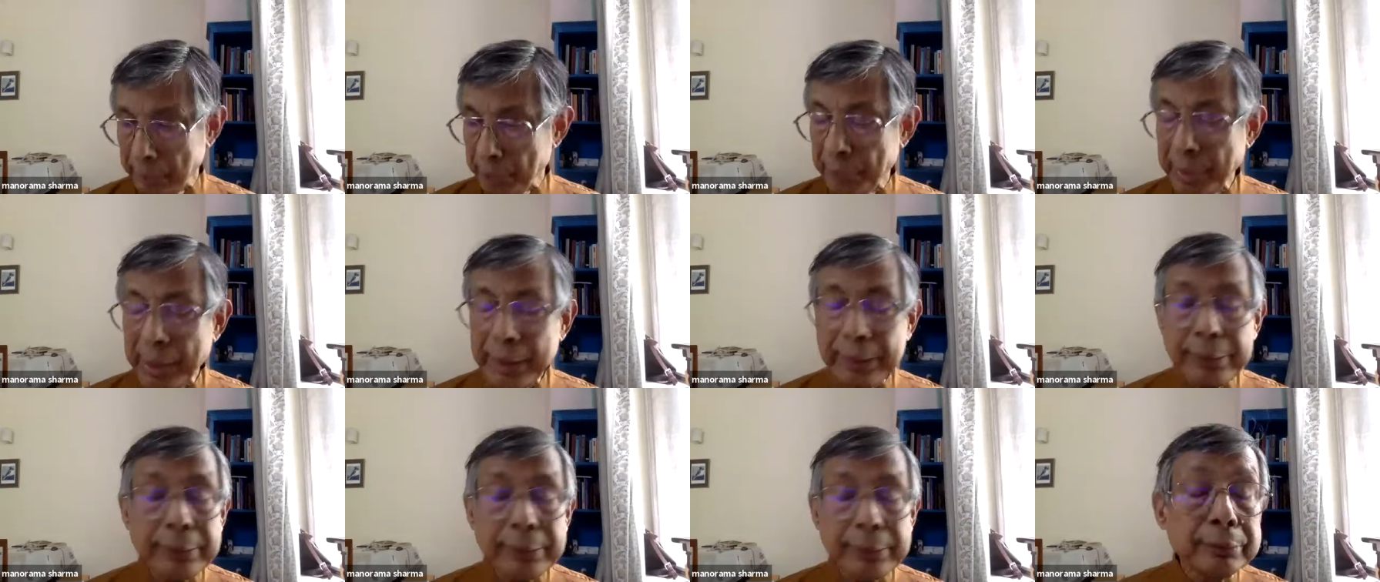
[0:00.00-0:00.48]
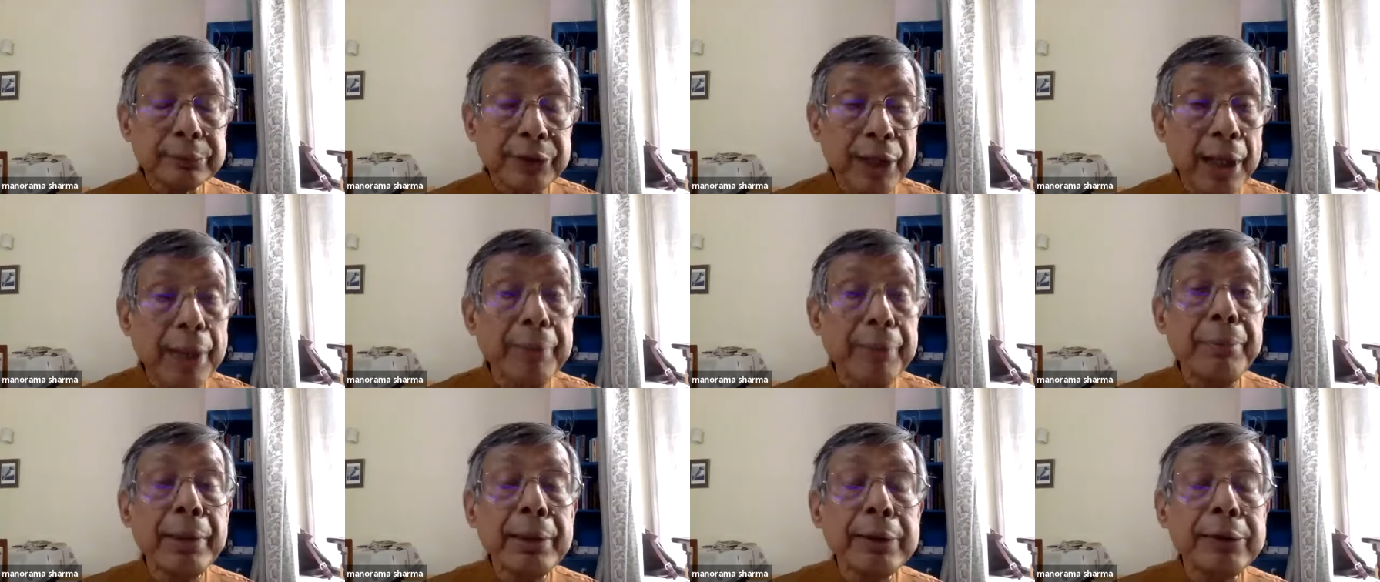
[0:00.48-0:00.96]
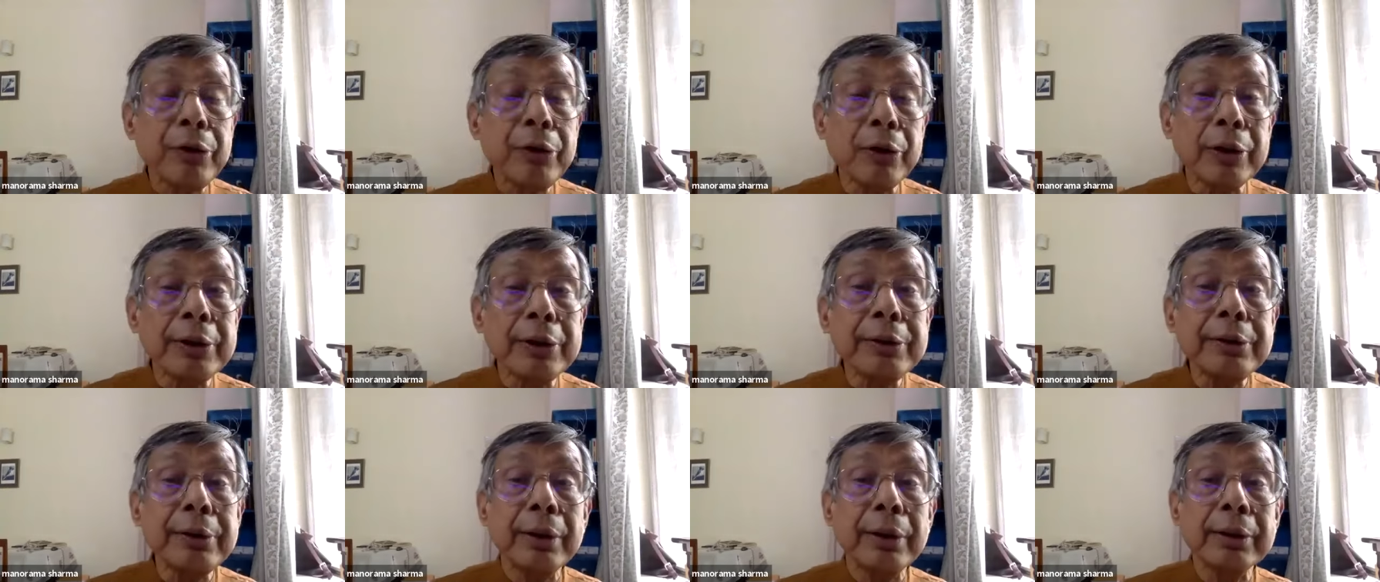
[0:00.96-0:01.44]
my tribal
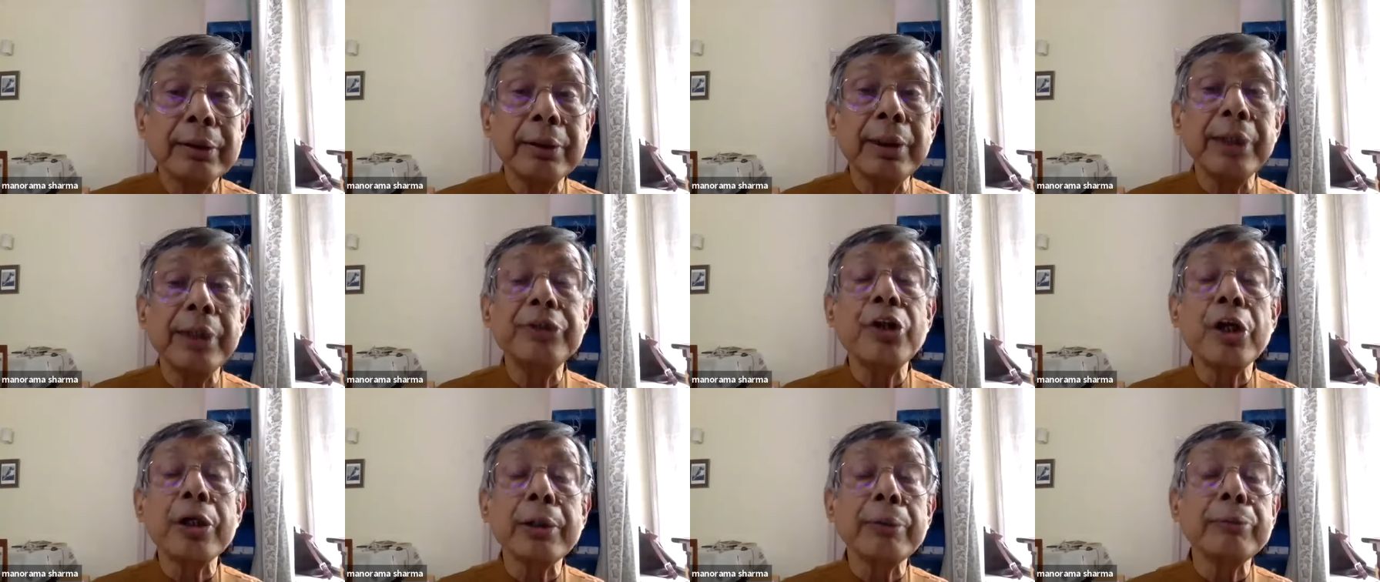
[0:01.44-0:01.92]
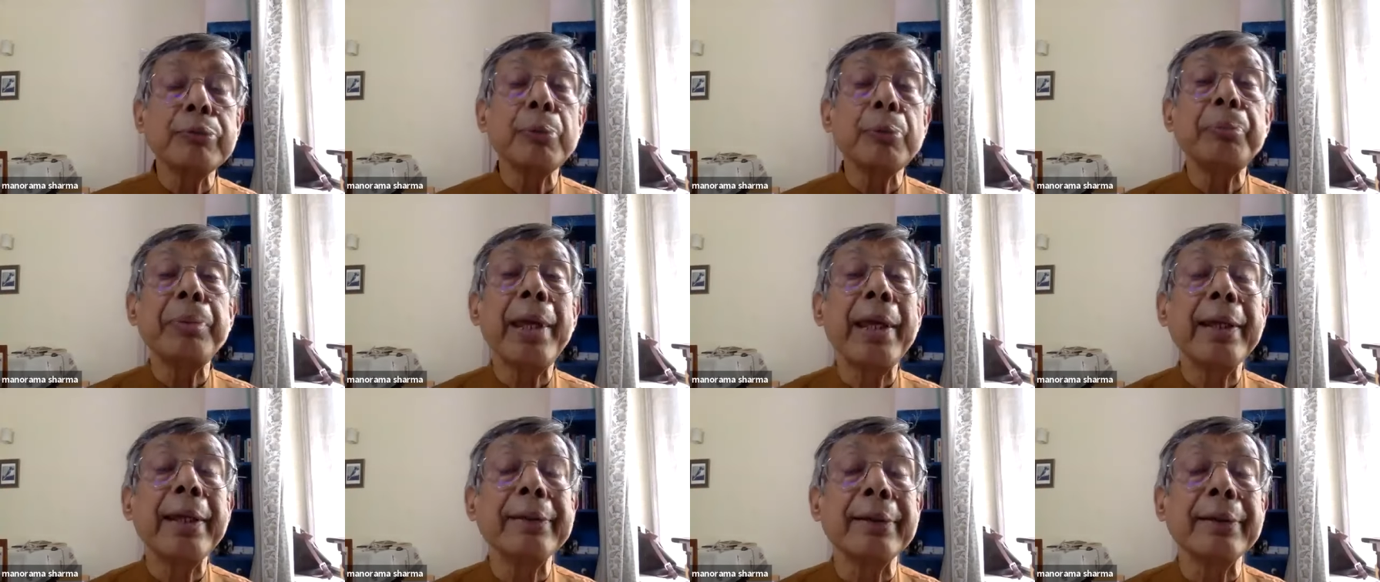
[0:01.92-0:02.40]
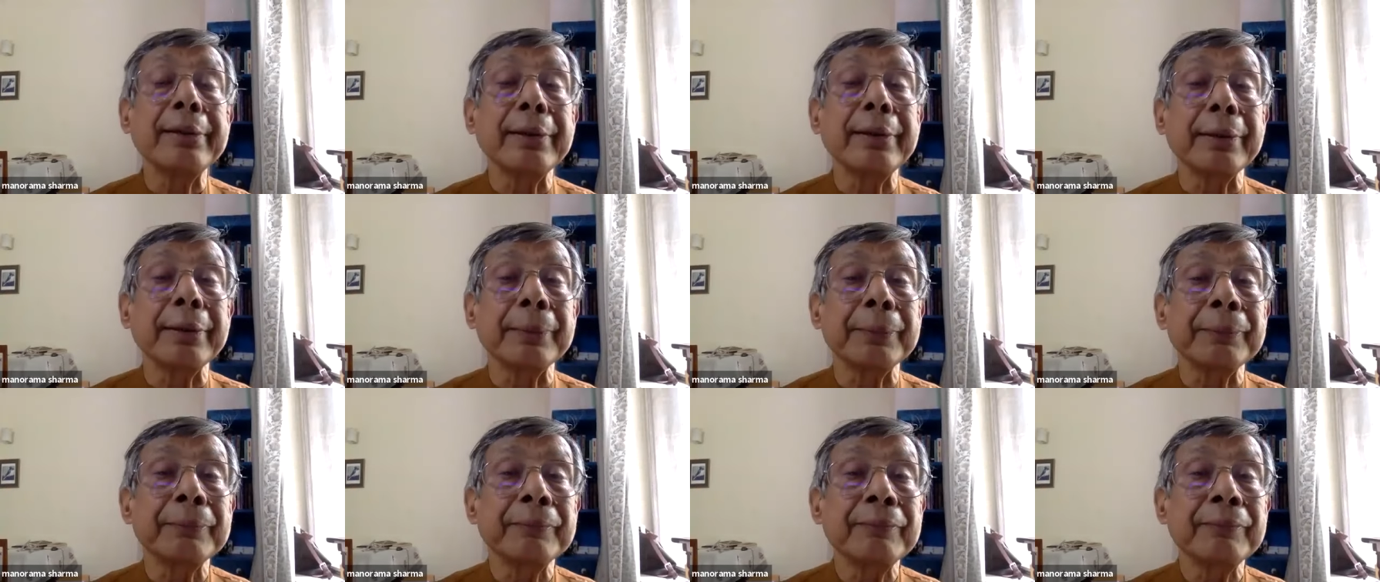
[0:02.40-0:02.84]
colleagues did not have to pay anything.